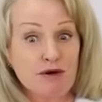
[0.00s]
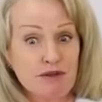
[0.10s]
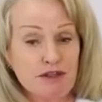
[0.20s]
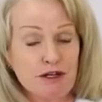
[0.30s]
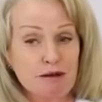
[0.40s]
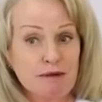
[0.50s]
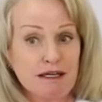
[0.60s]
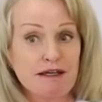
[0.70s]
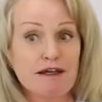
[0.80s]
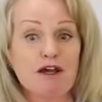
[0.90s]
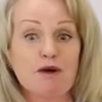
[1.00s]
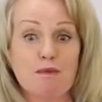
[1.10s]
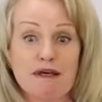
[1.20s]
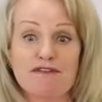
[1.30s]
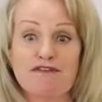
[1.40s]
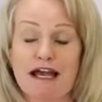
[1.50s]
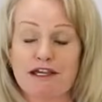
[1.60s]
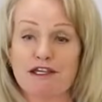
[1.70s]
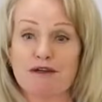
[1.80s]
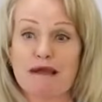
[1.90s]
phototherapy with
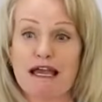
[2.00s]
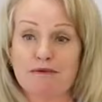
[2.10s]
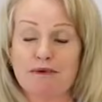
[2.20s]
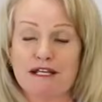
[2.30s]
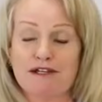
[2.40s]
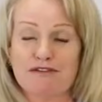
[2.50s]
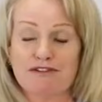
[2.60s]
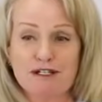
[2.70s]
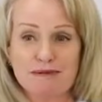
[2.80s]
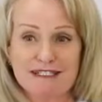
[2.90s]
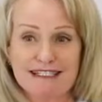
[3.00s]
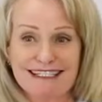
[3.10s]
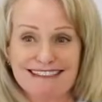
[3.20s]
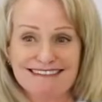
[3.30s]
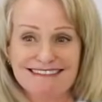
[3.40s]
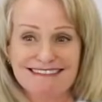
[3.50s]
vacuum and radiofrequency.